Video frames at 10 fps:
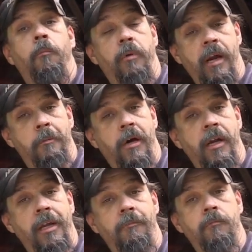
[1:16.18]
Bring a
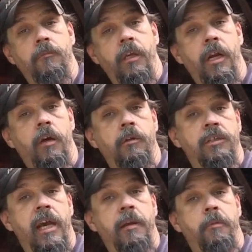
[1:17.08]
buddy. You know,
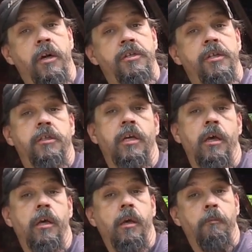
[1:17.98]
second person
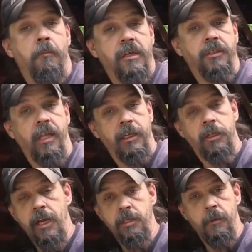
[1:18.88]
to muscle that
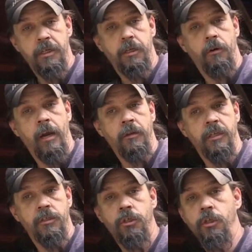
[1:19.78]
transmission around
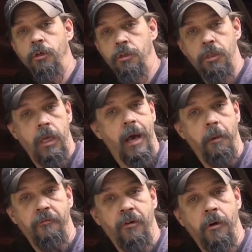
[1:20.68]
is usually
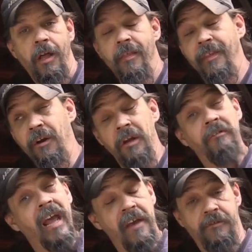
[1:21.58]
helpful. They don't
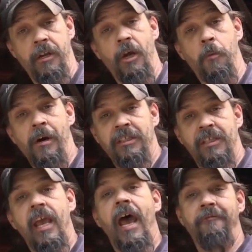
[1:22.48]
even have to know much.
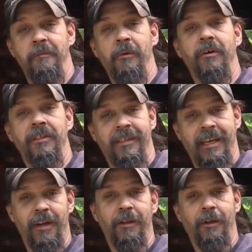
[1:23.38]
They have to be willing to
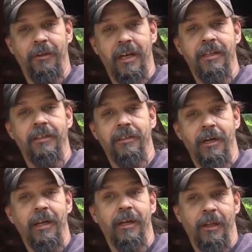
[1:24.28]
get a little
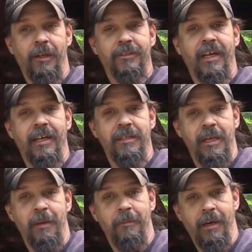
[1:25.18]
dirty and a little
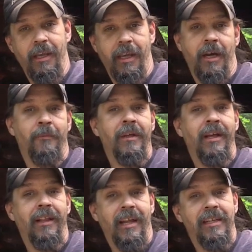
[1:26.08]
scuzzy. But, you know,
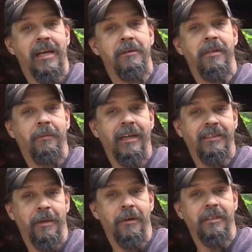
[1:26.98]
a lot of times you buy
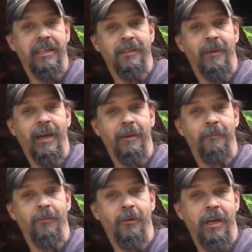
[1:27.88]
someone
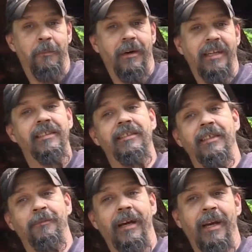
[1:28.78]
one of your buddies a
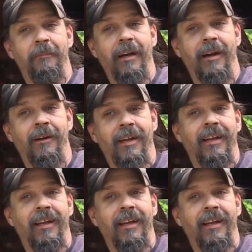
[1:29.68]
6-pack of beer,